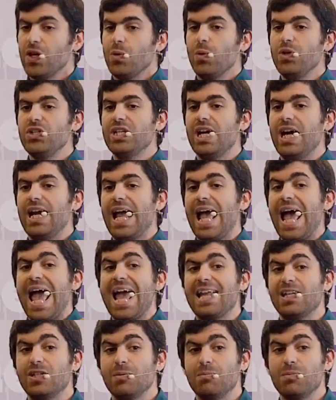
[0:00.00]
which are
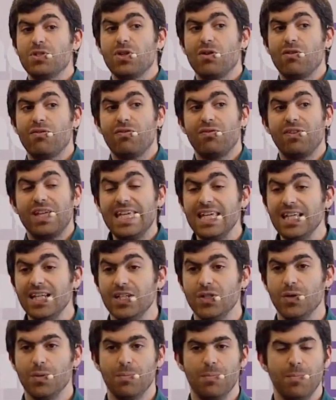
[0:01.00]
atoms of
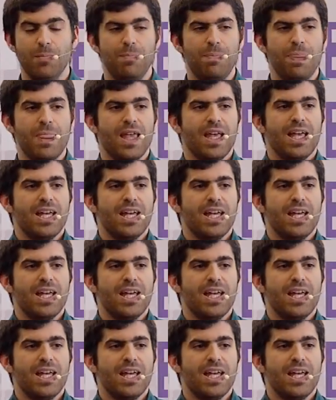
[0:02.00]
helium.